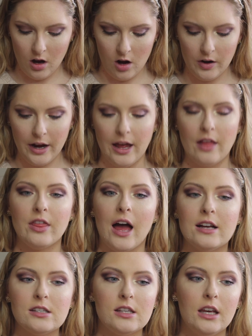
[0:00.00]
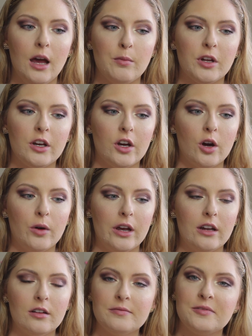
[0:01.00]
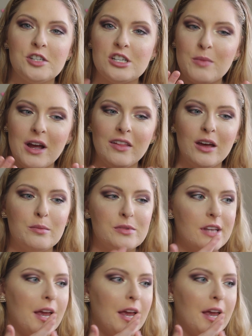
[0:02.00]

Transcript: Alright, and lastly, I'm going to go into my lips.